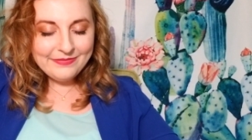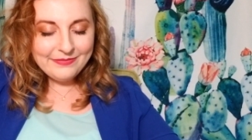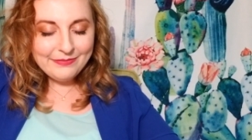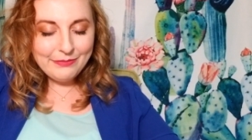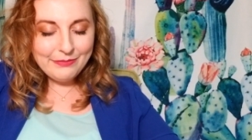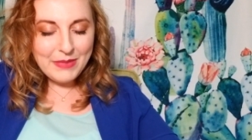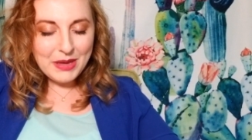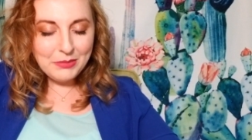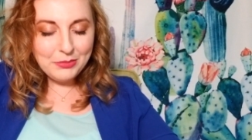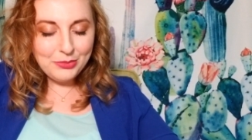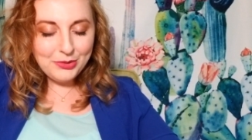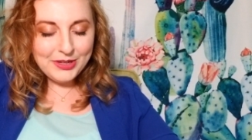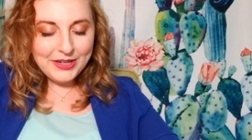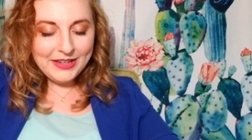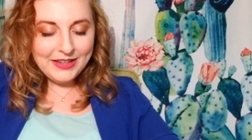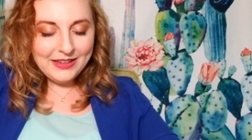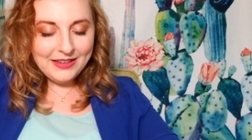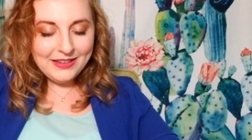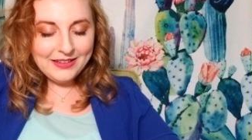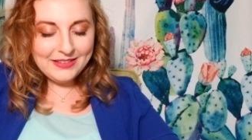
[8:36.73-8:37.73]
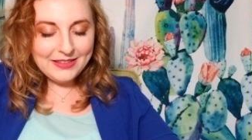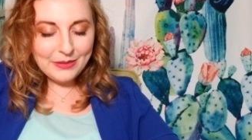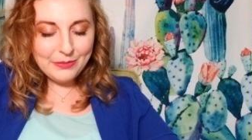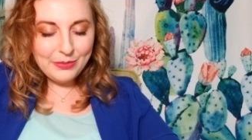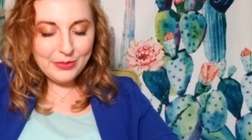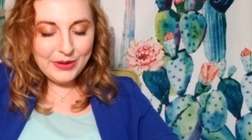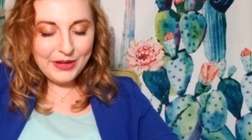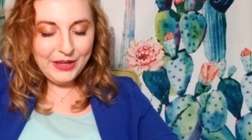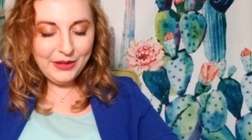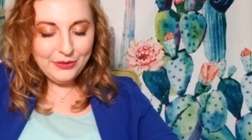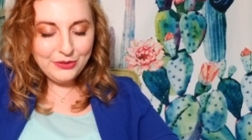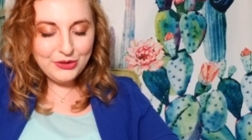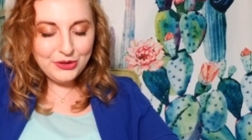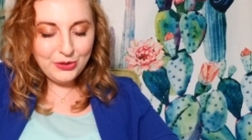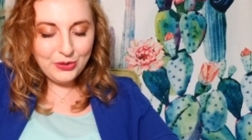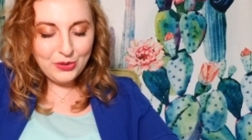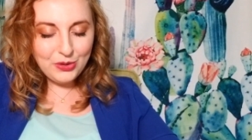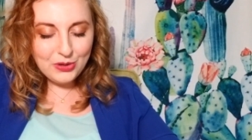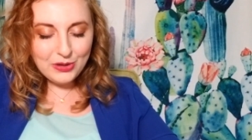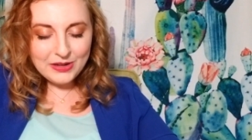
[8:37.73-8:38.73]
Memories that bring you
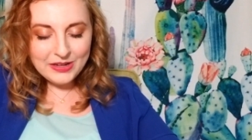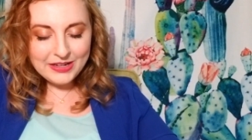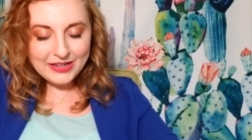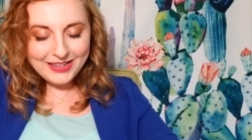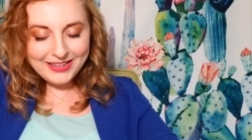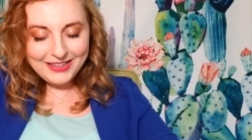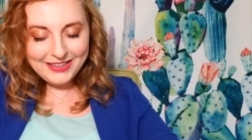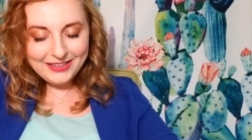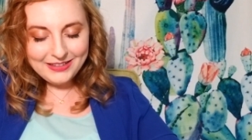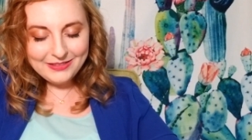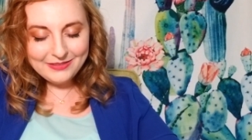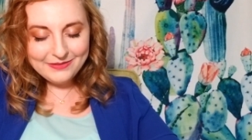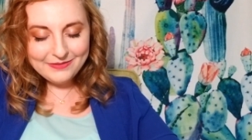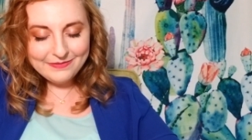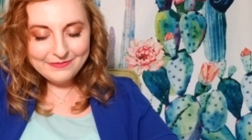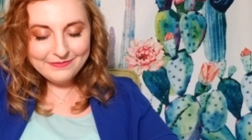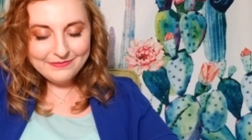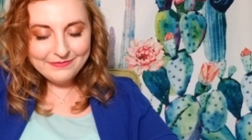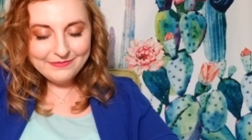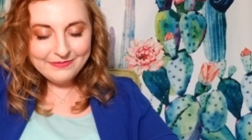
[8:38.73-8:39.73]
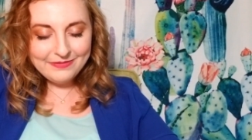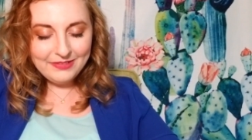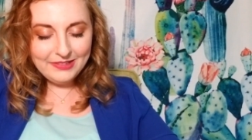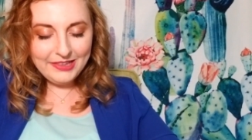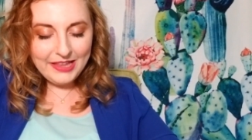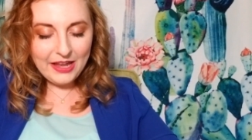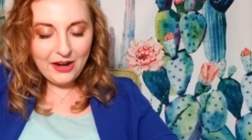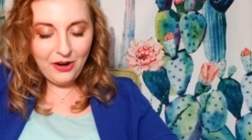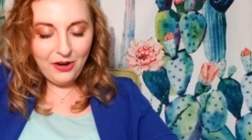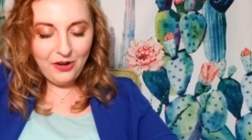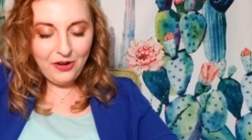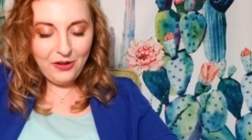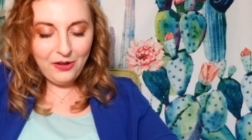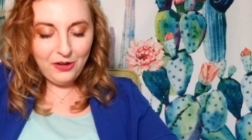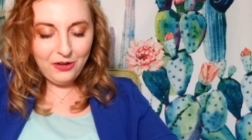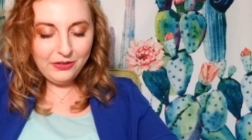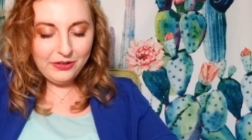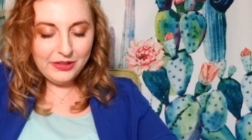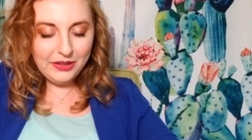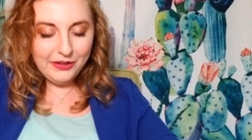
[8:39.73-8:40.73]
joy. Let
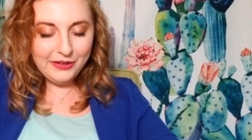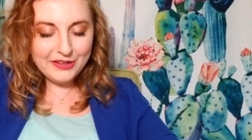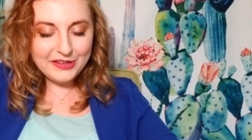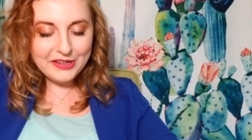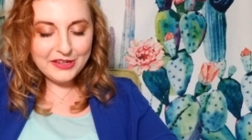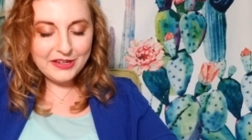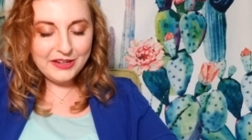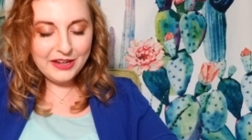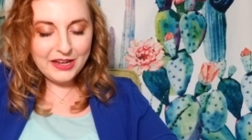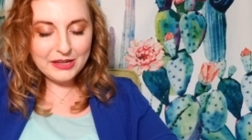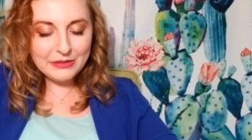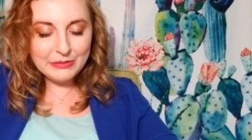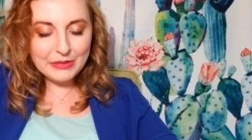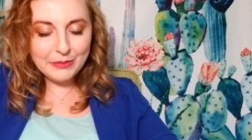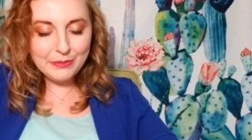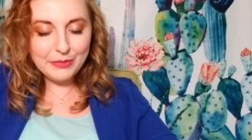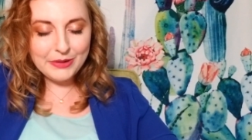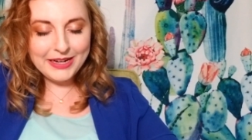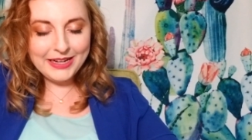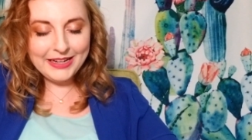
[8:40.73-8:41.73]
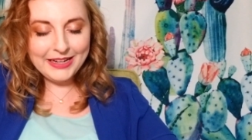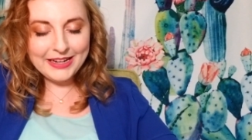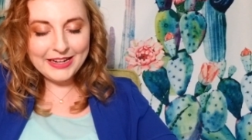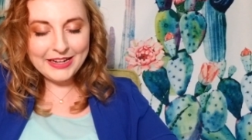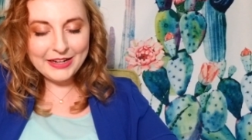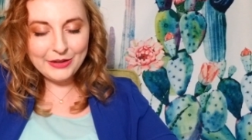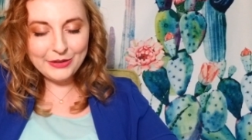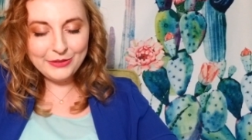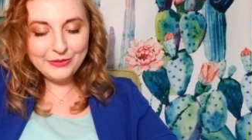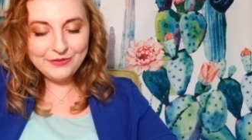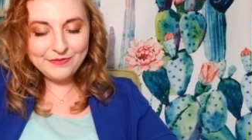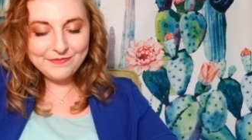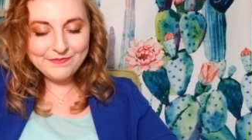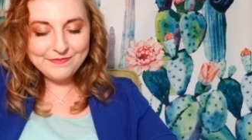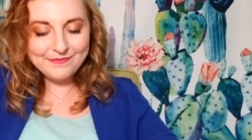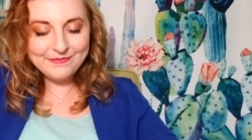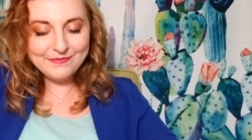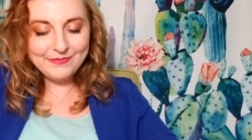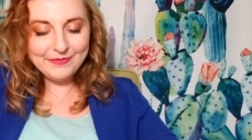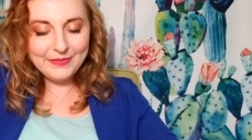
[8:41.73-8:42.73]
all the good come up right now.
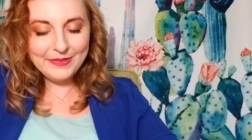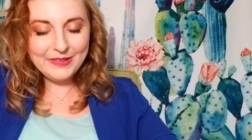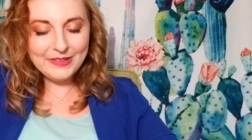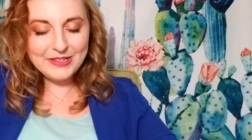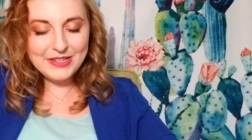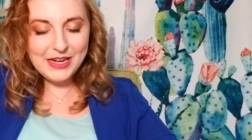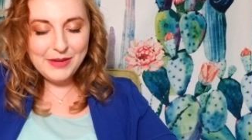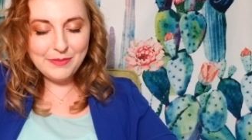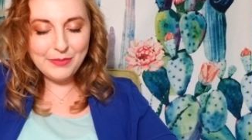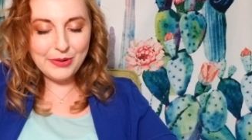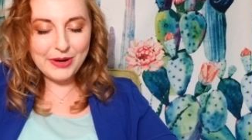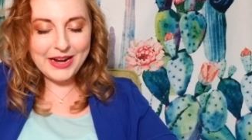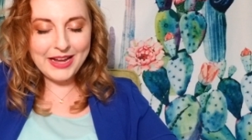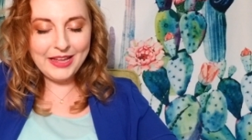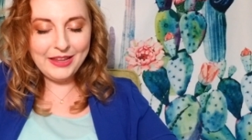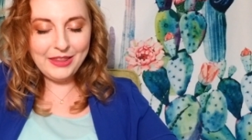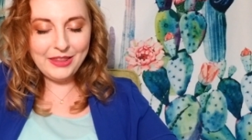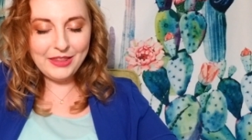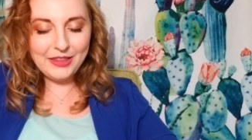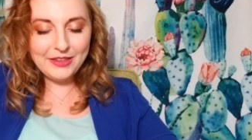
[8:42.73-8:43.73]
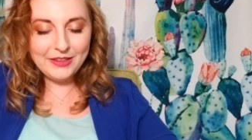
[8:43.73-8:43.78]
Deep breath.